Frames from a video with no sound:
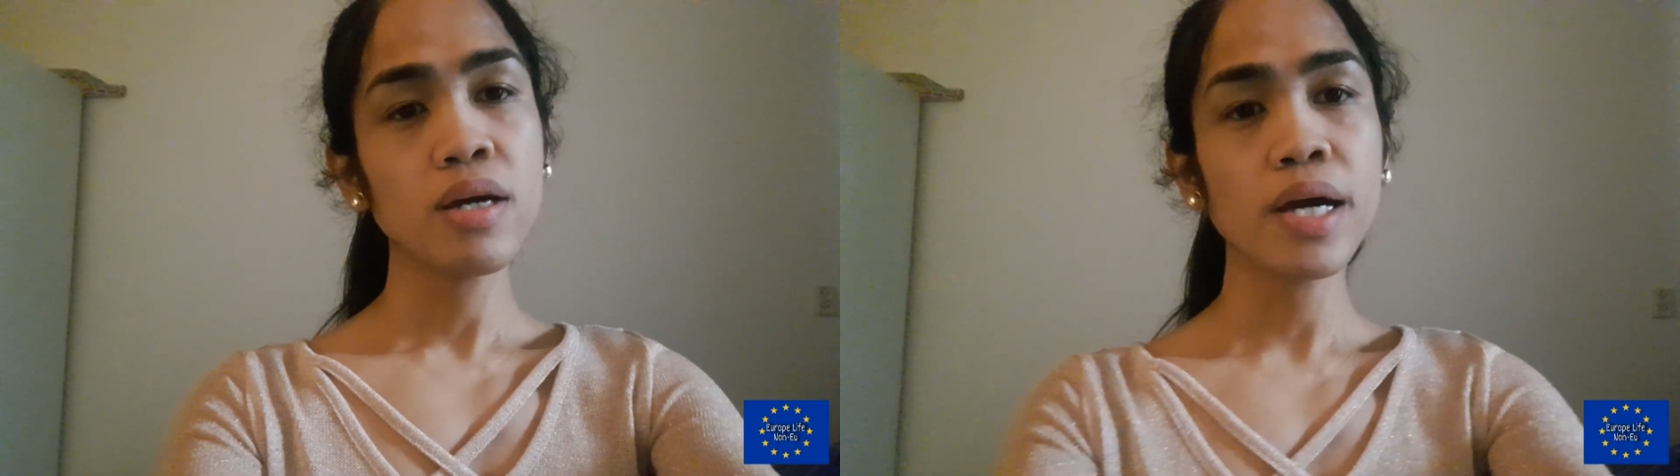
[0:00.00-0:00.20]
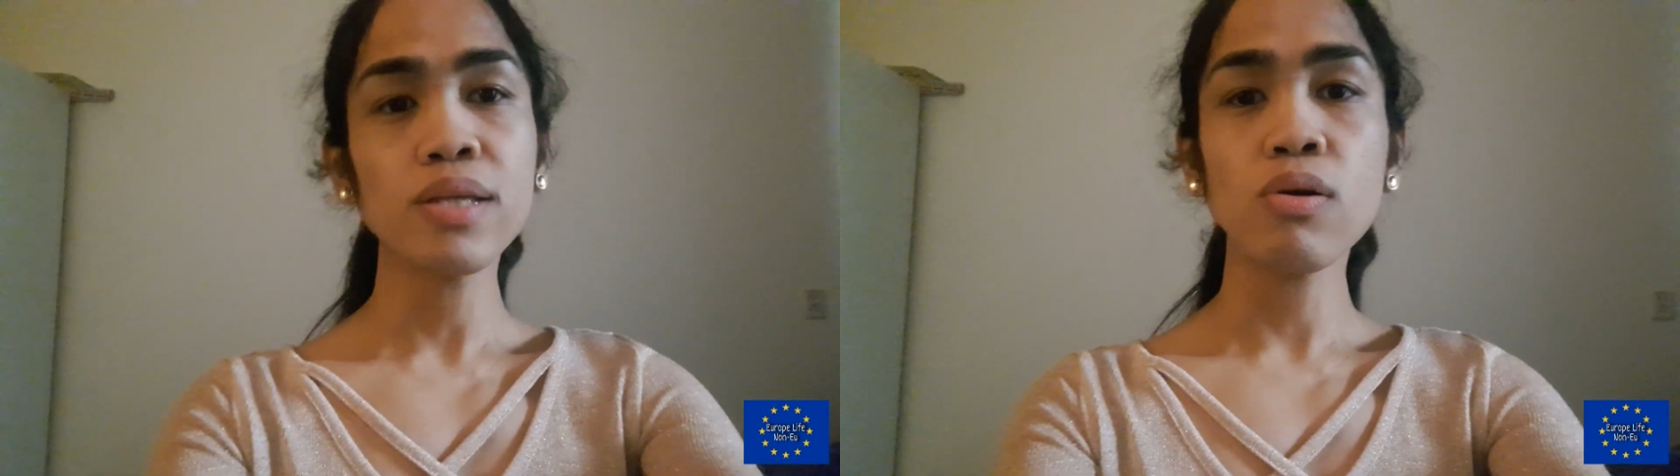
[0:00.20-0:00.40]

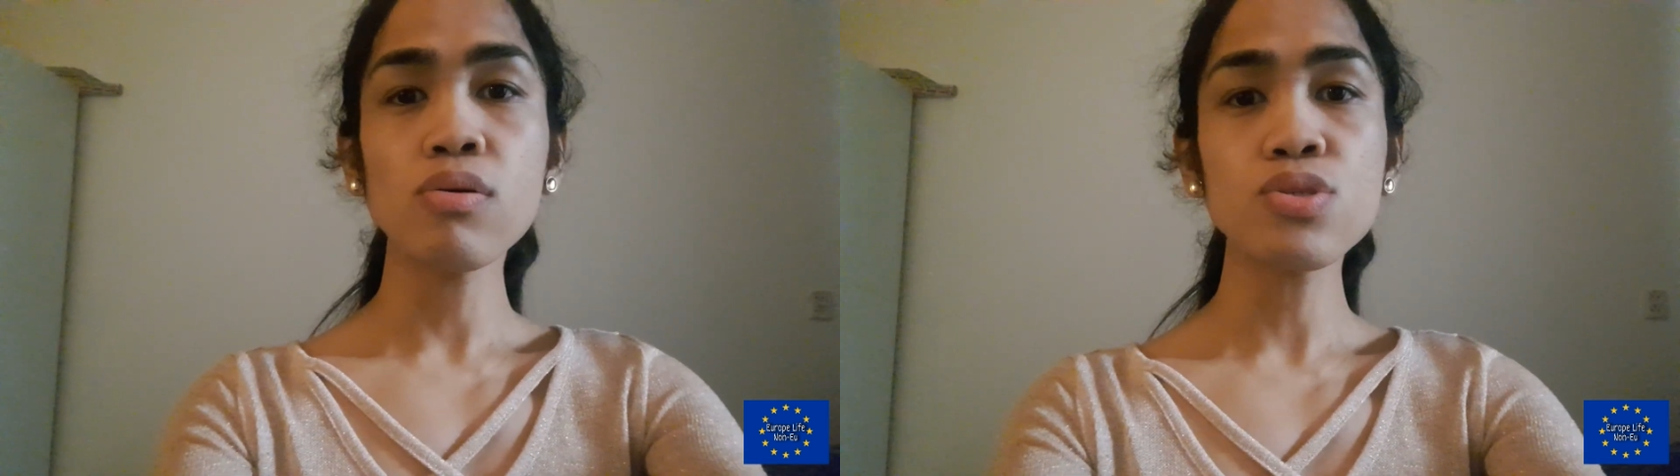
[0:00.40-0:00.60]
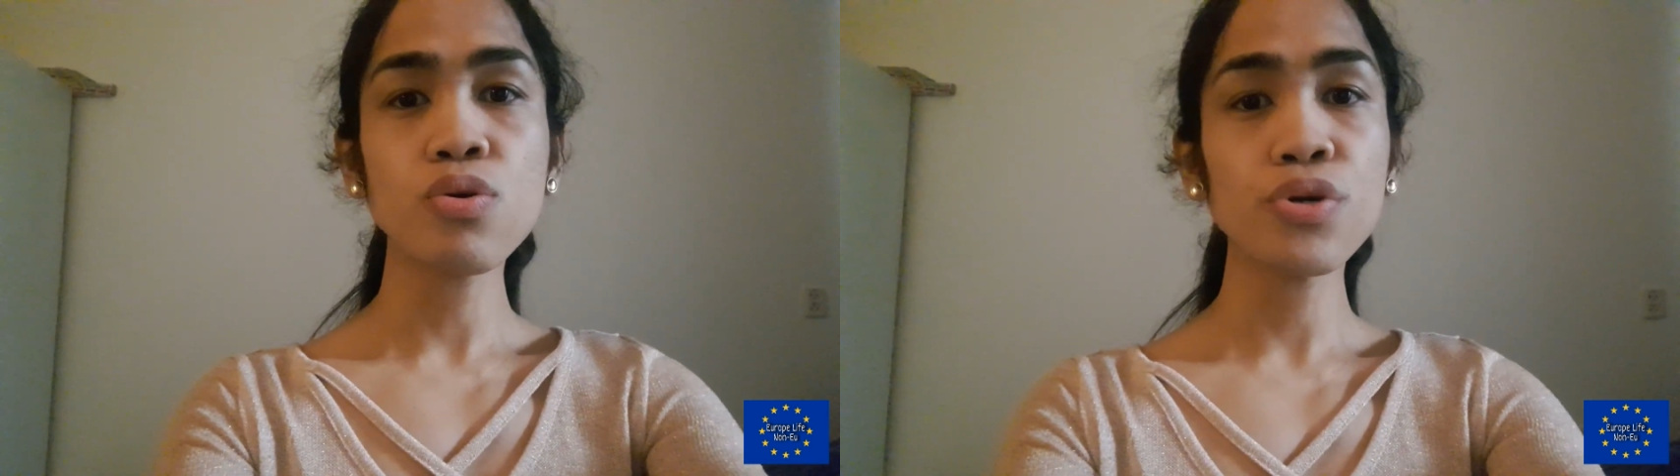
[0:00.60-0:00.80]
and
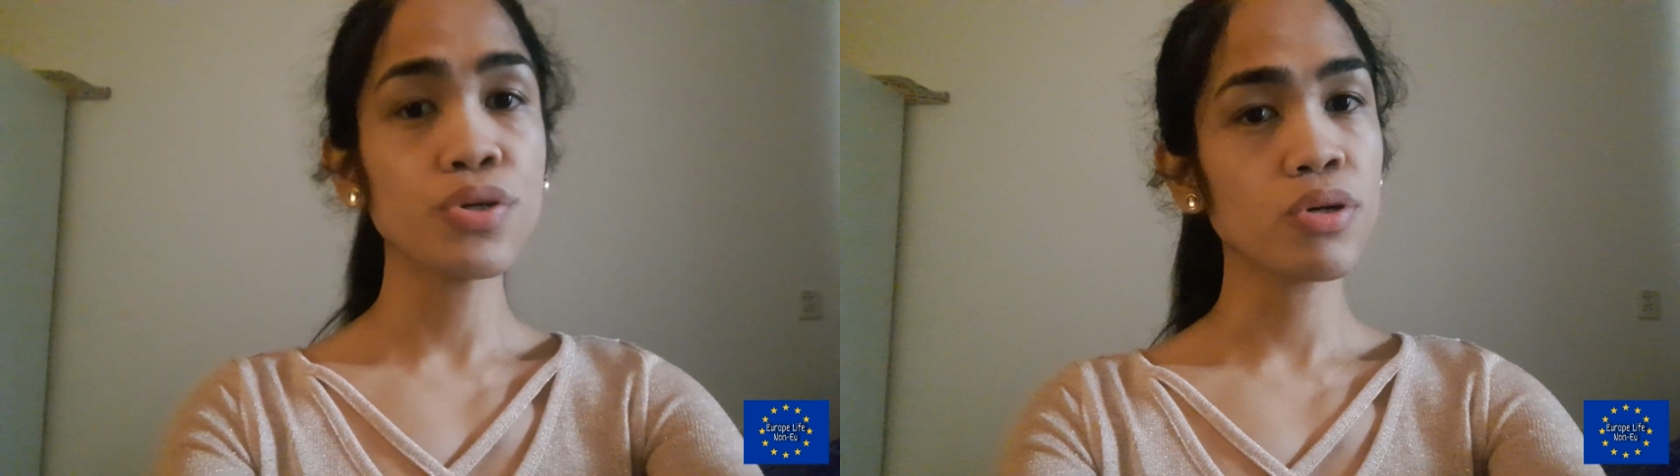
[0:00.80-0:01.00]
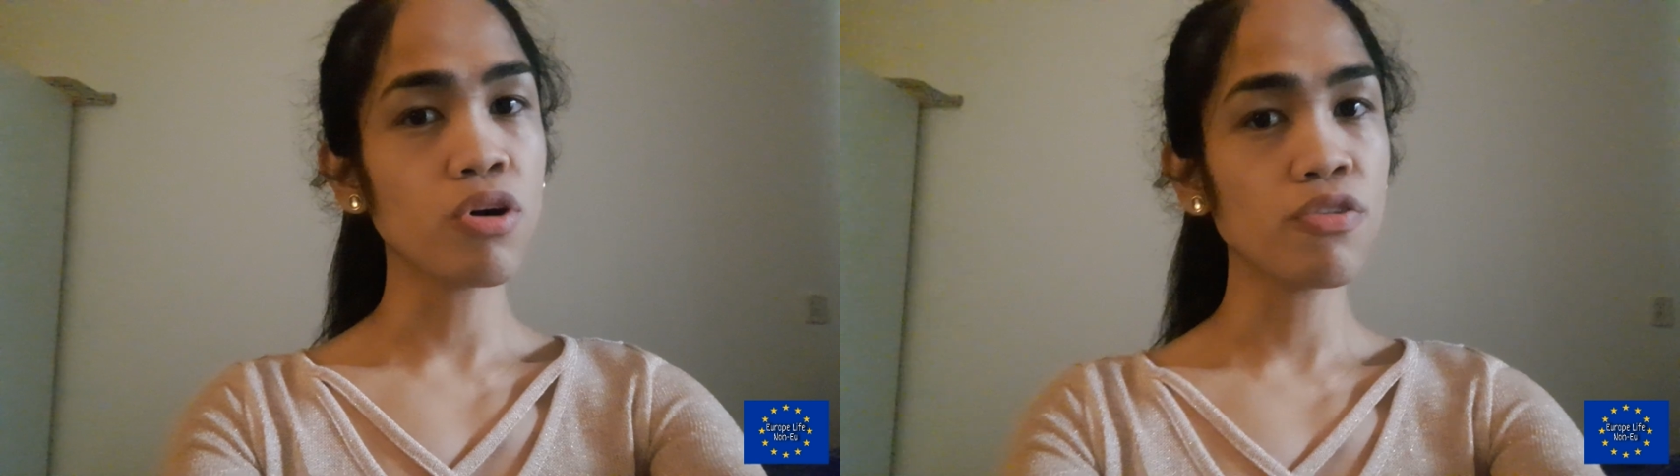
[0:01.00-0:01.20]
also
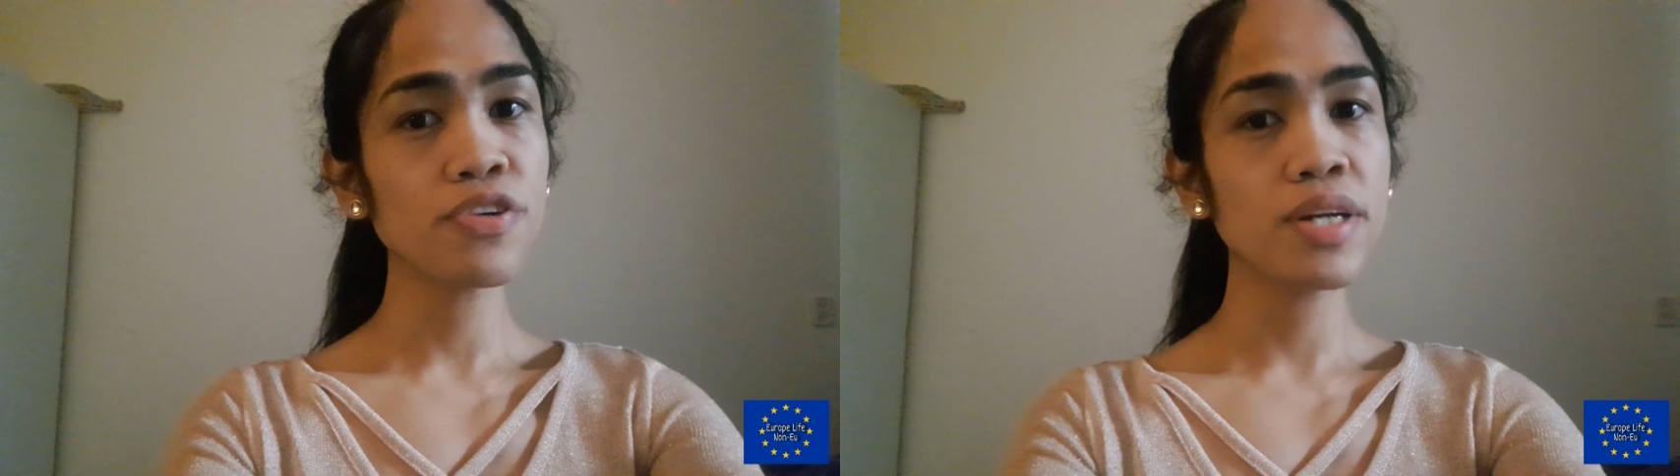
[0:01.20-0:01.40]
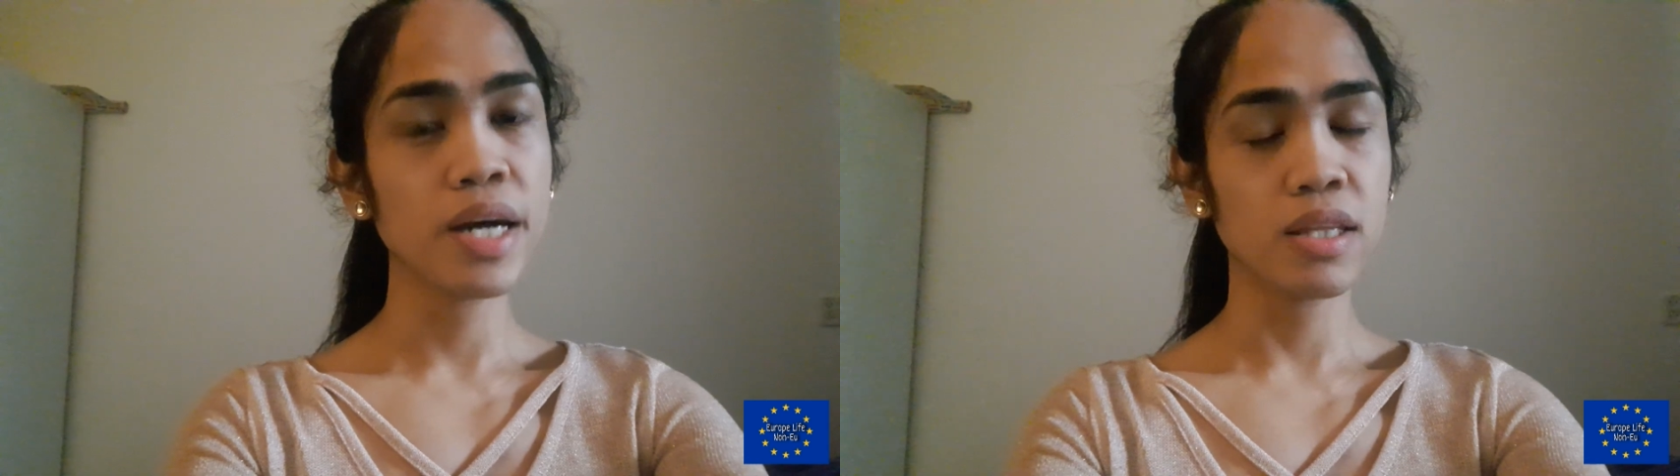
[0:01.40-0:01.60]
your
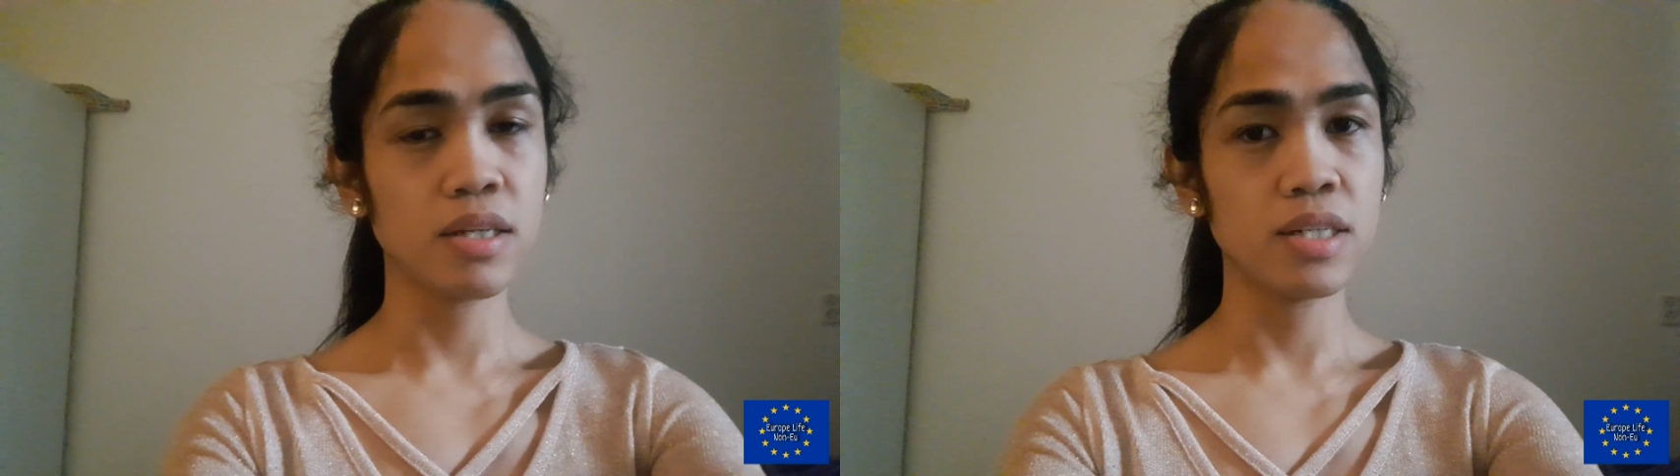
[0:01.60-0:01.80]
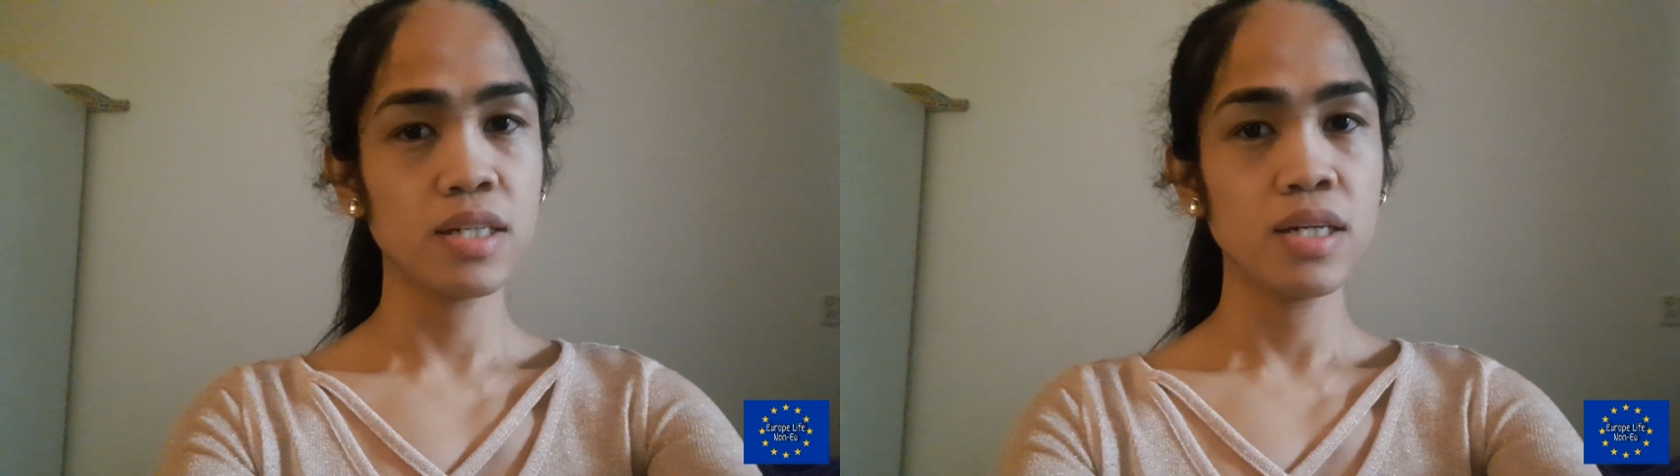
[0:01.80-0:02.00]
cover
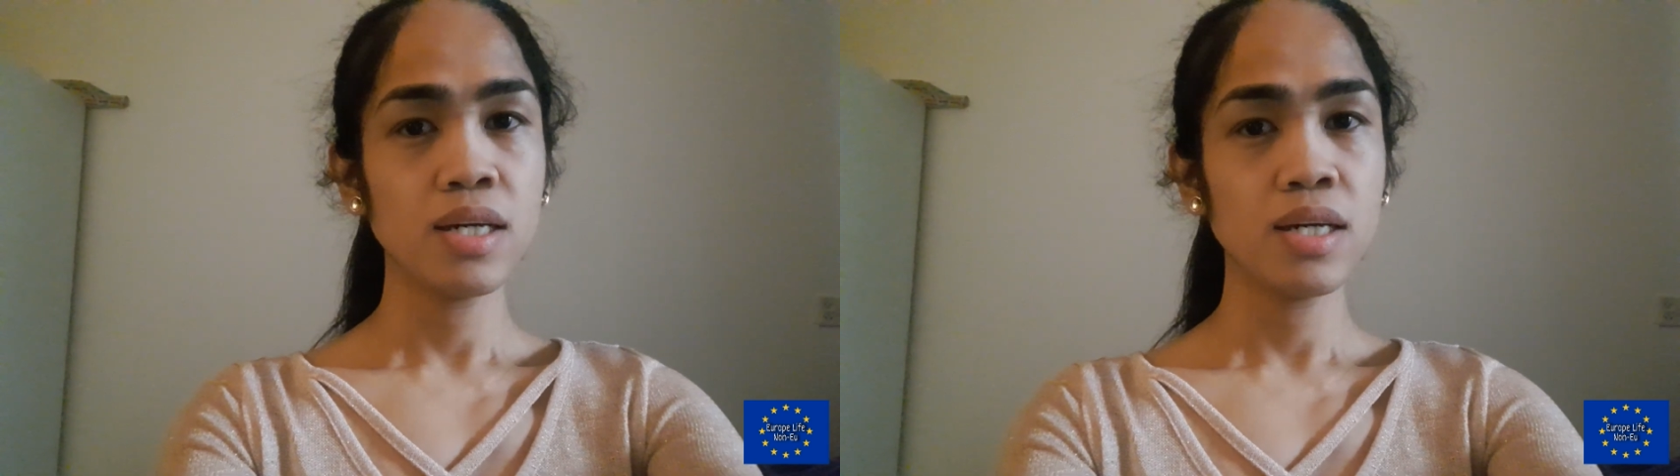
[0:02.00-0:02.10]
letter.